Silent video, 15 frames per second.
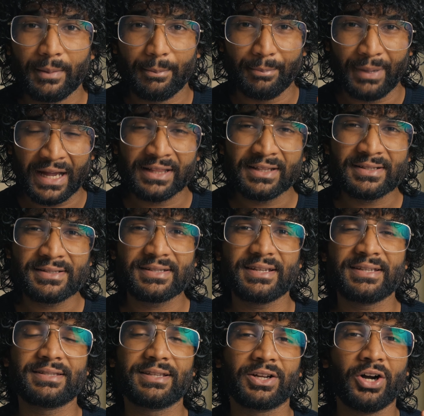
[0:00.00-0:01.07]
Balance
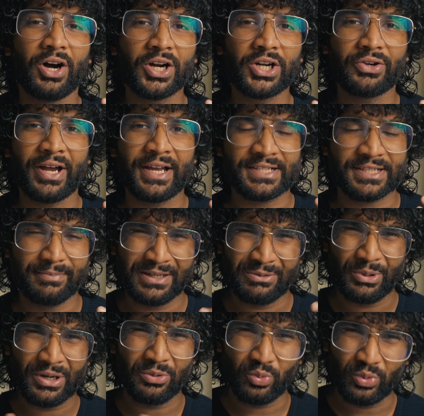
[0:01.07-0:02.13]
is the contrast
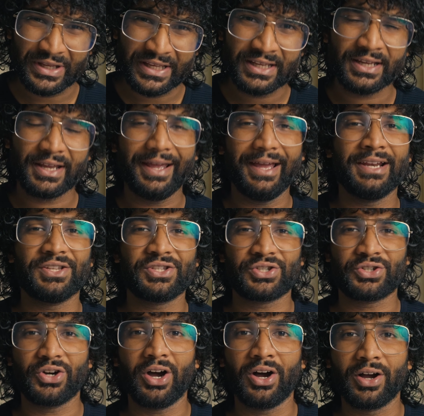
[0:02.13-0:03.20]
between weak and
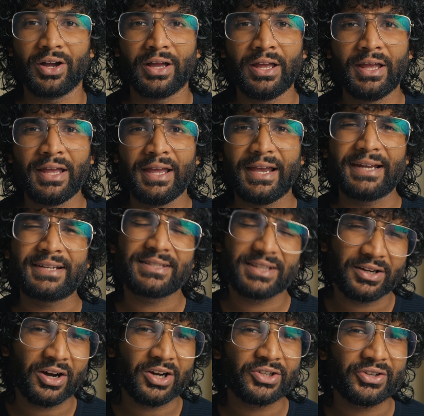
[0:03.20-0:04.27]
strong. It's the
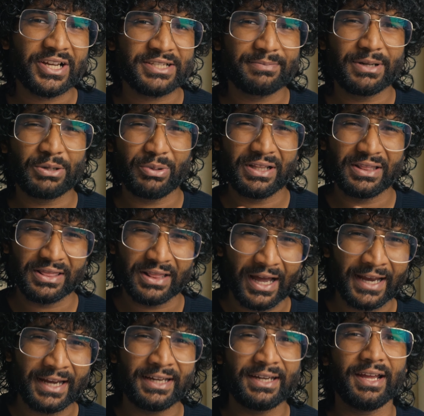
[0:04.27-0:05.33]
contrast between
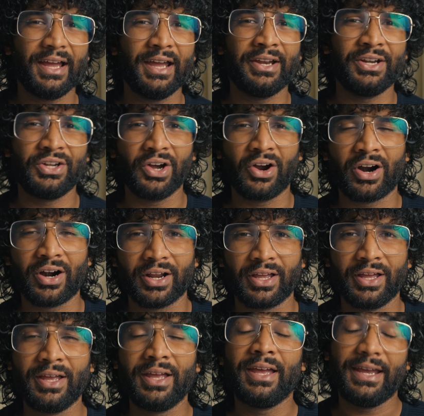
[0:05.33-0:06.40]
light and dark.
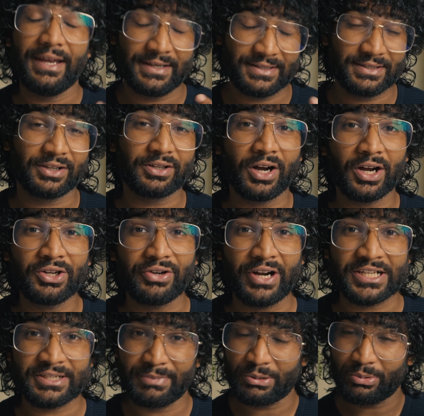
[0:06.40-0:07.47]
It's the
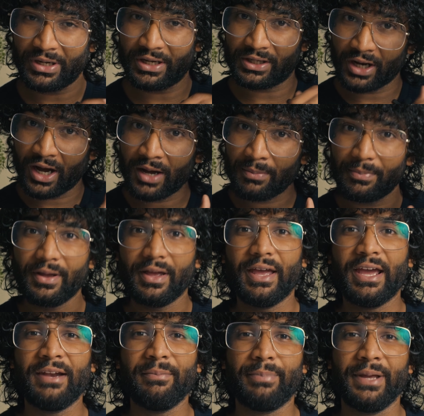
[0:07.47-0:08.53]
contrast between top and